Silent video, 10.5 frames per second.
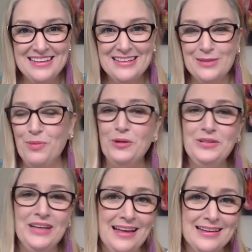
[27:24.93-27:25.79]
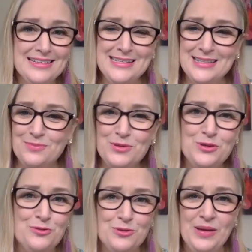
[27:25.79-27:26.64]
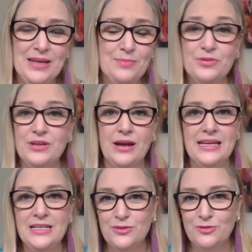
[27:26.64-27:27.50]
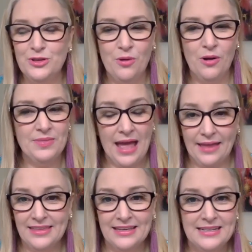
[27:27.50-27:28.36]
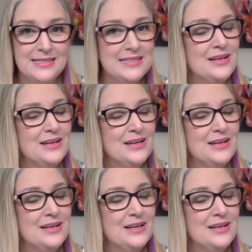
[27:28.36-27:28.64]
the podcast and the beautiful people that I interview on that is